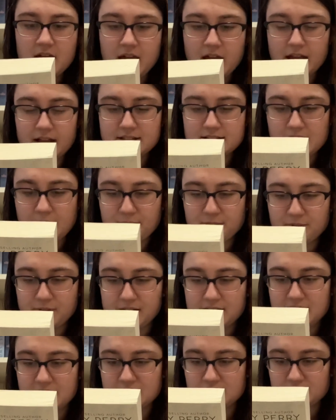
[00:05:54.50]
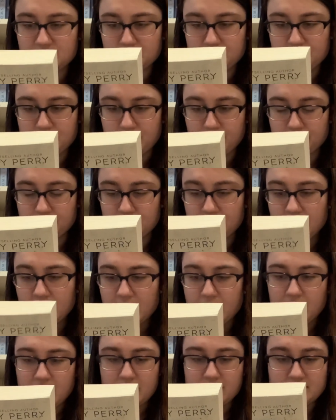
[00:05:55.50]
Except what he doesn't remember
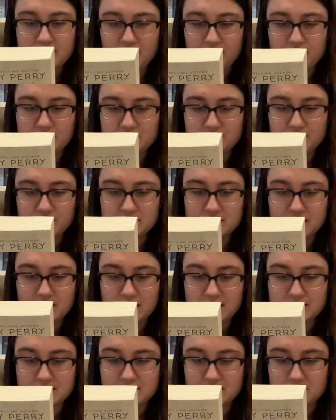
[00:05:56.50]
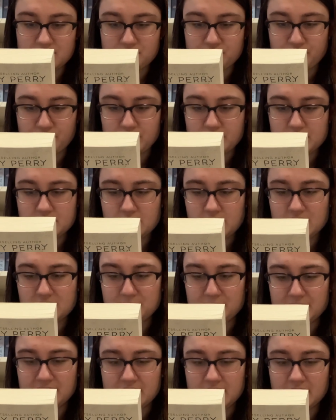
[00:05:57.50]
is that this visit isn't his first. They
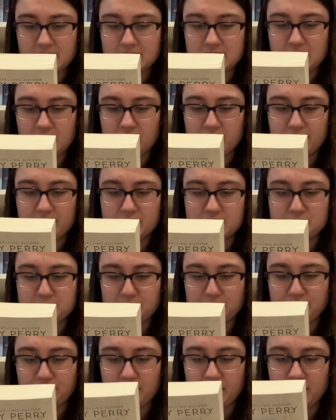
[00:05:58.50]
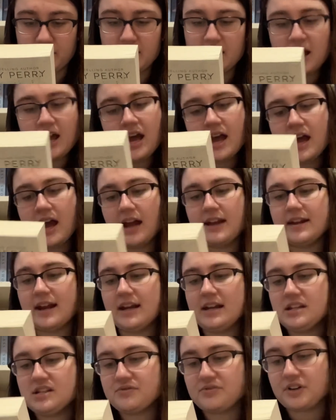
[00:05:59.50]
spent a night together once before, a
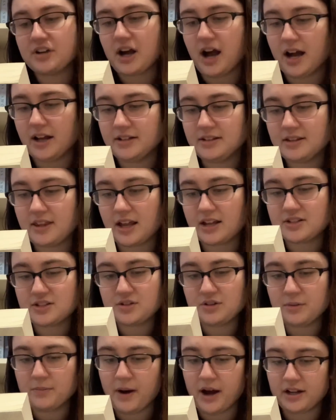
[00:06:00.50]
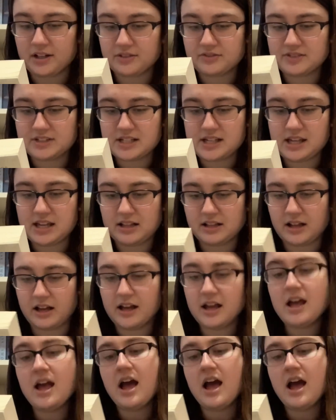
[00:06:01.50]
night he's forgotten thanks to a bottle of tequila,